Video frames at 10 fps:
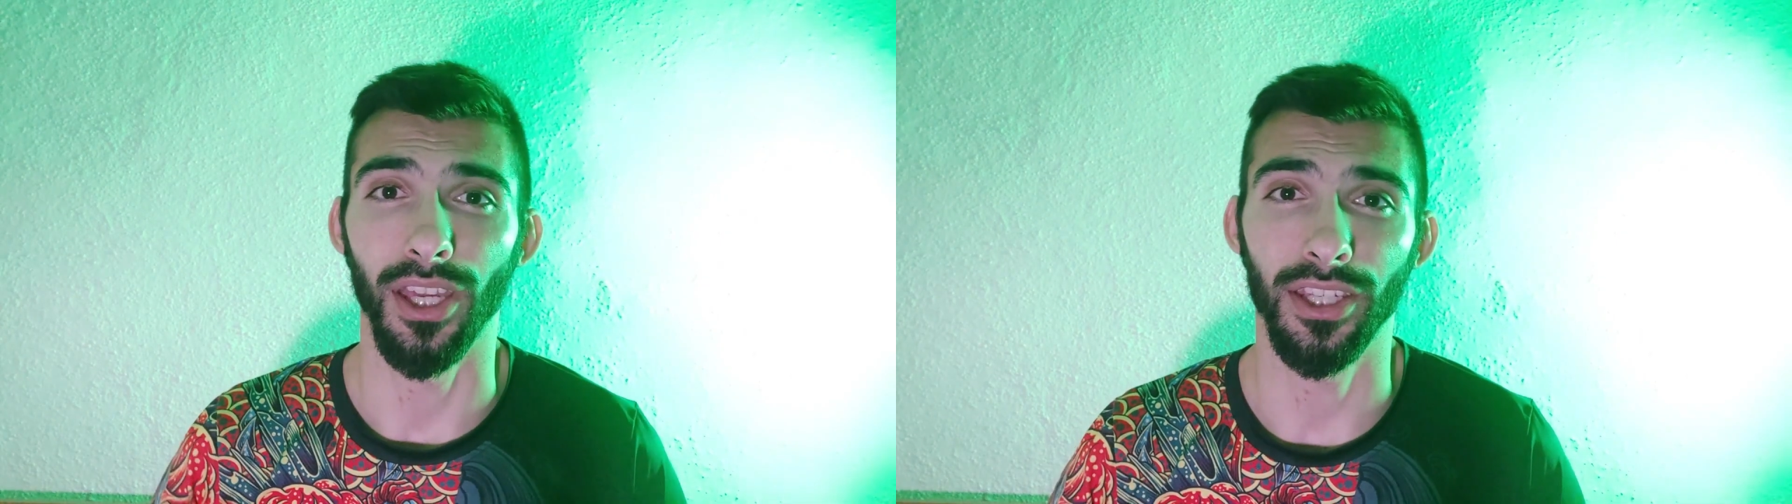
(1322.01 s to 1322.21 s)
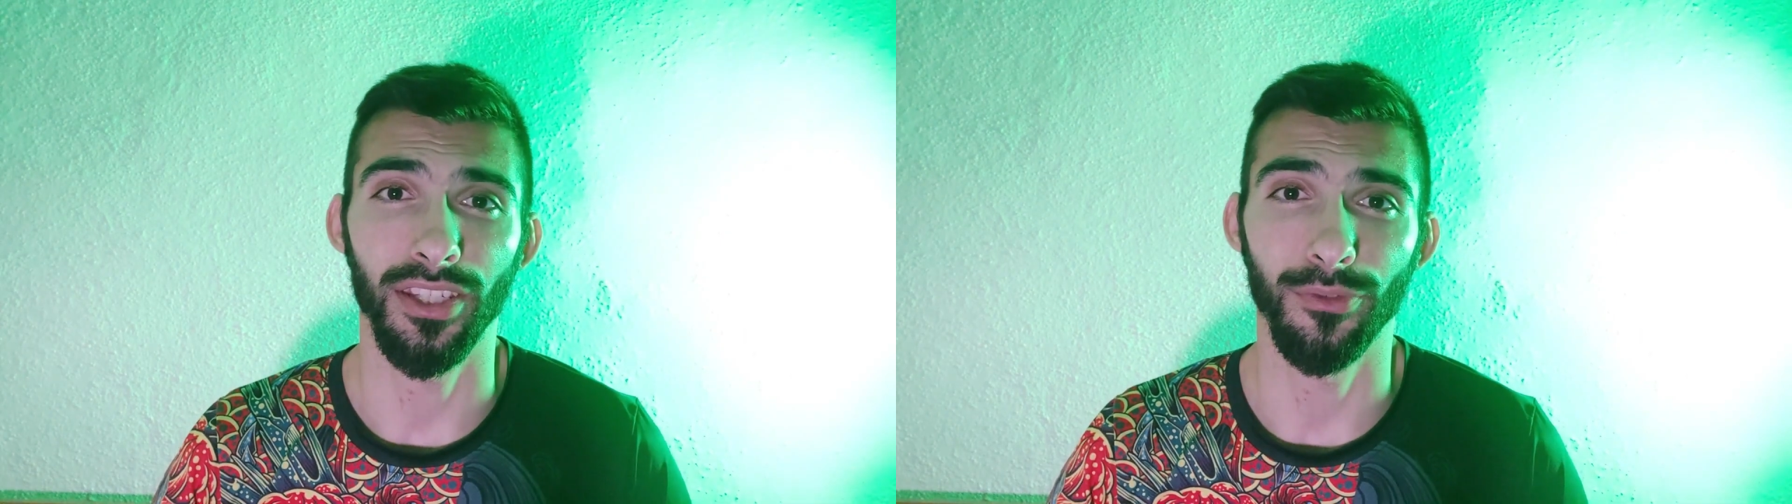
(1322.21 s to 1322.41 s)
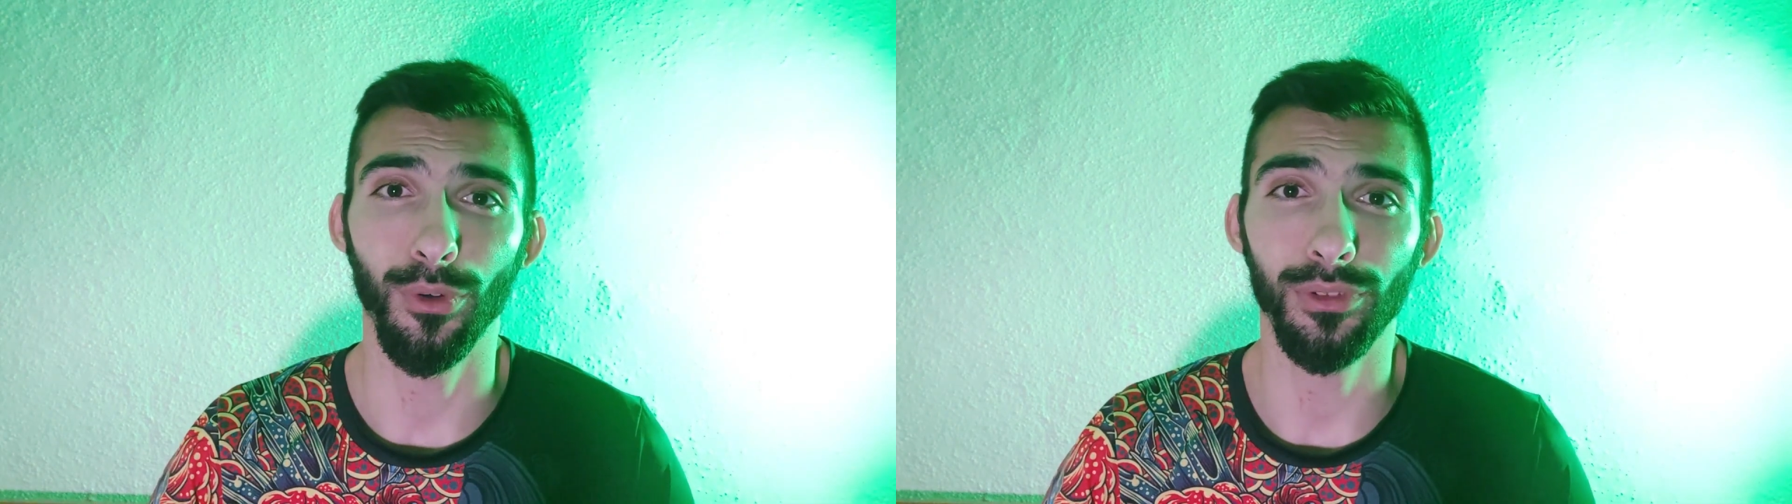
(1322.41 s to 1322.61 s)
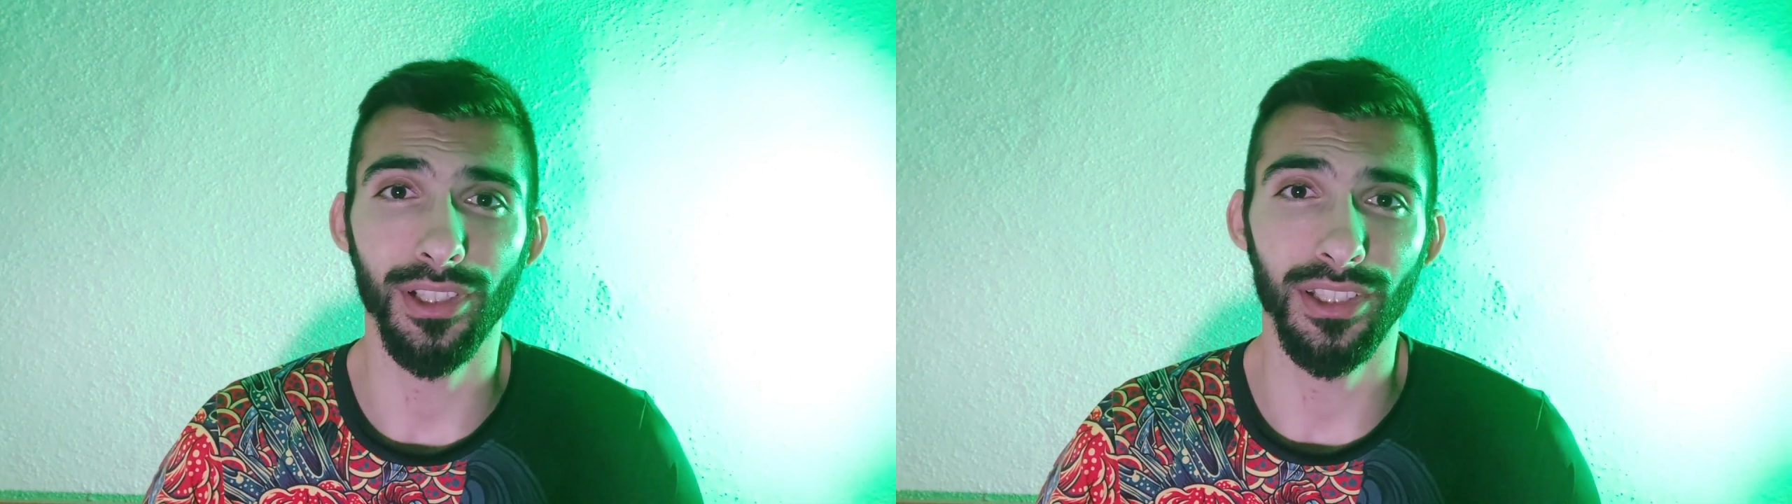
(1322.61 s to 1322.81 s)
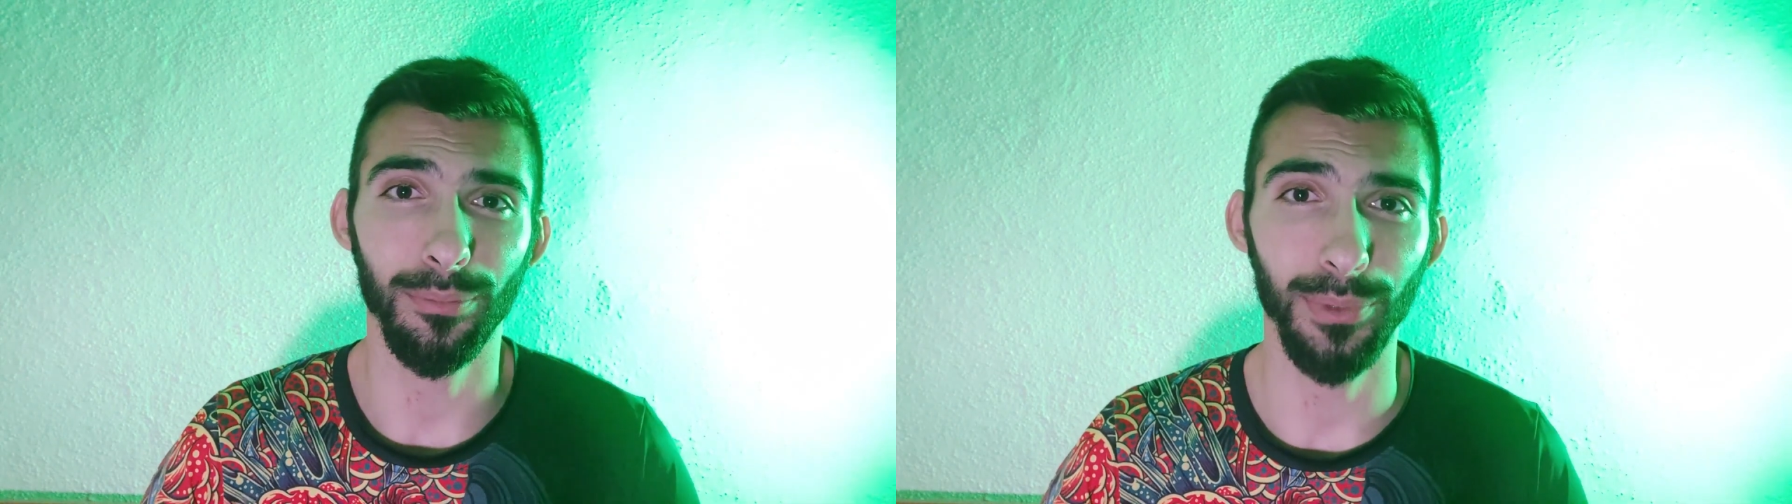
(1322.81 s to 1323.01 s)
I have
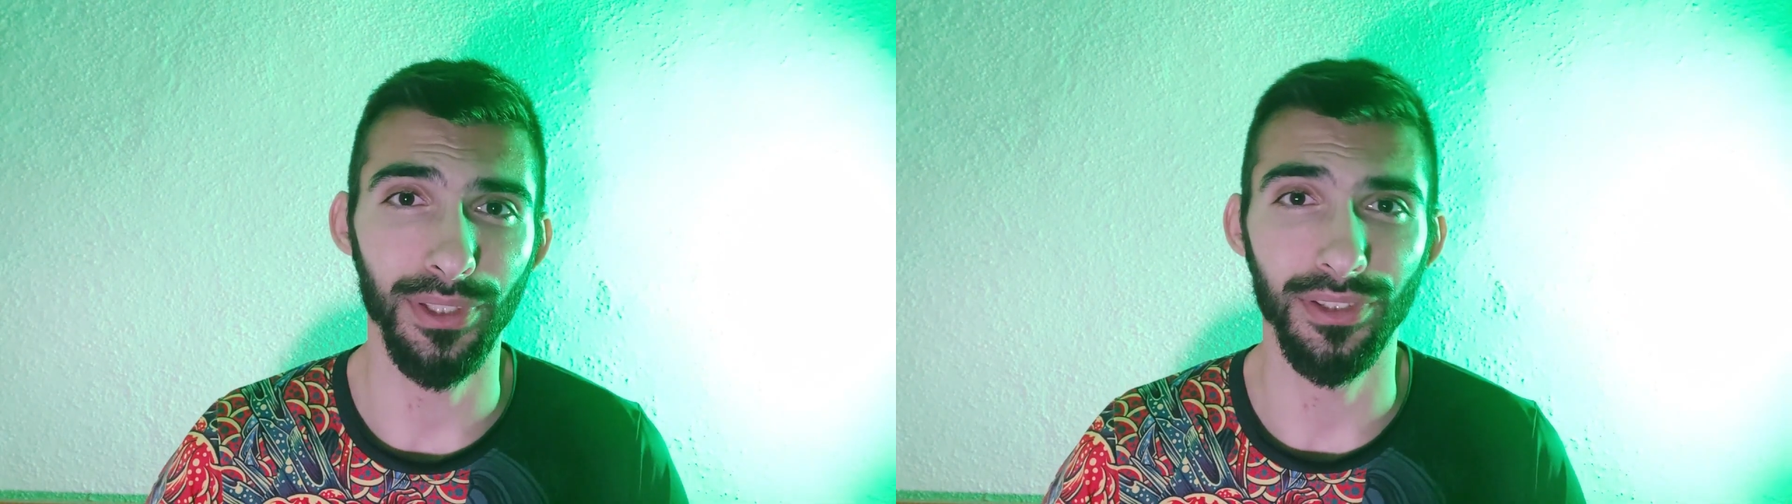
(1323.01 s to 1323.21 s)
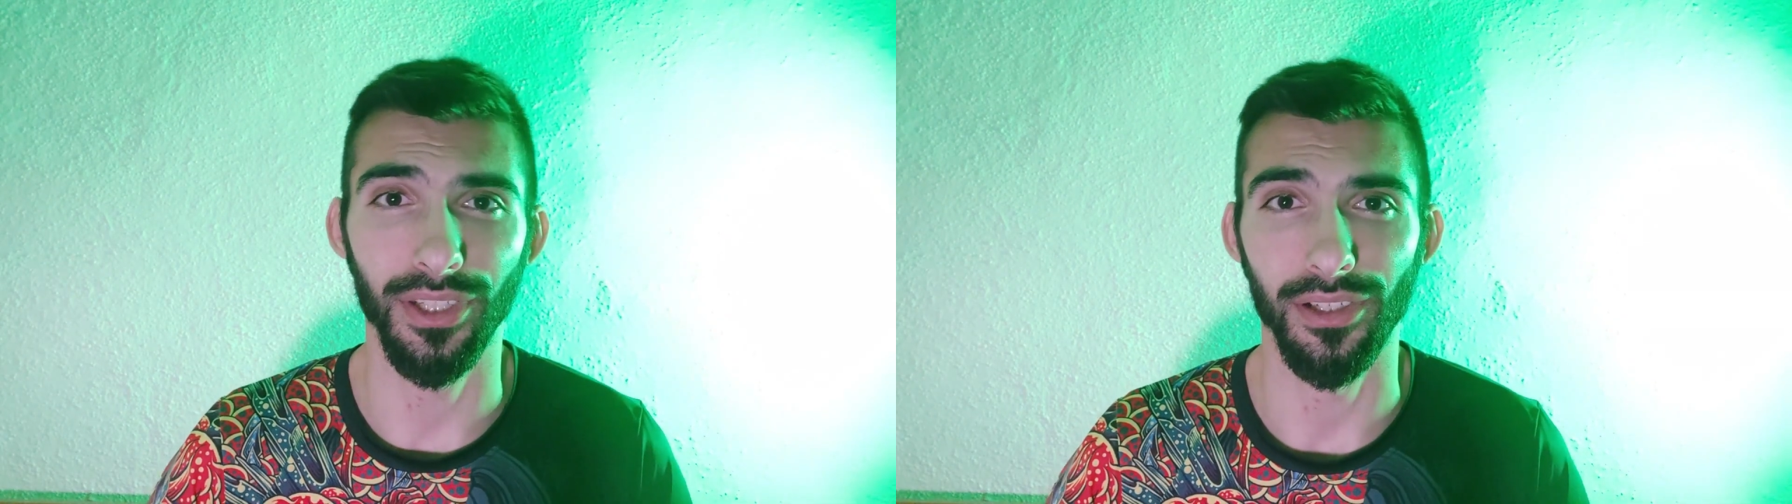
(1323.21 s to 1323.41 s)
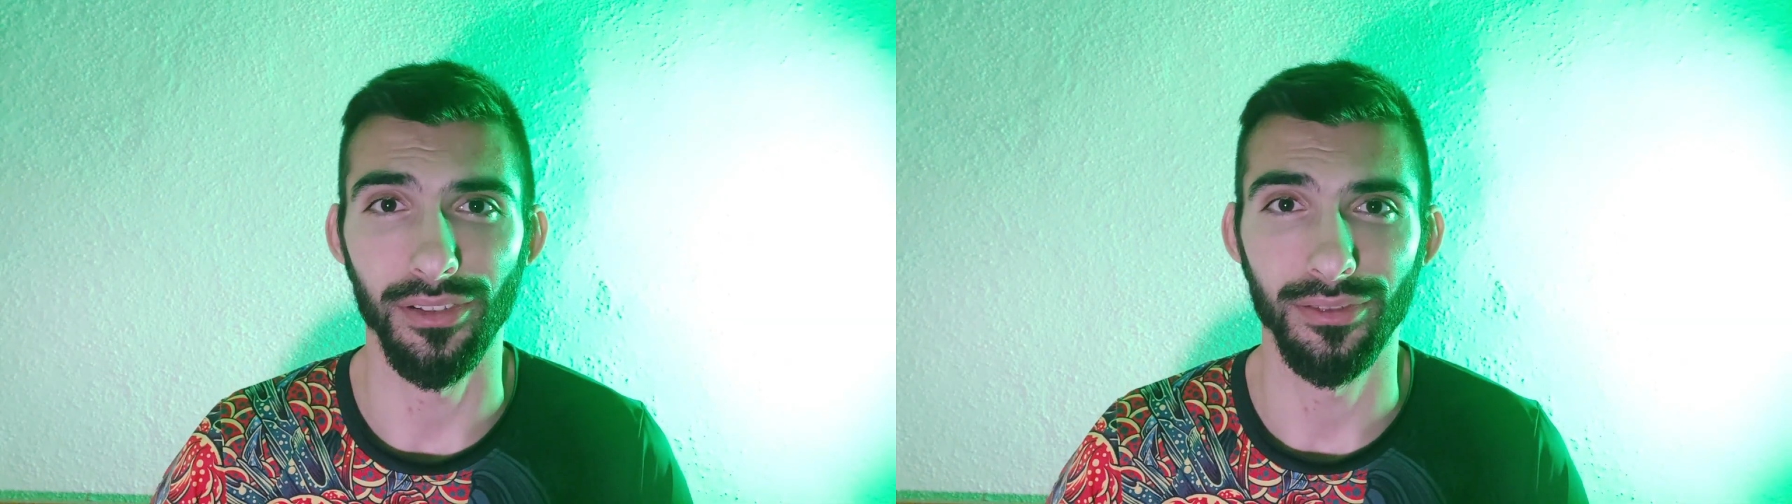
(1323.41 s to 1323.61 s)
already been there.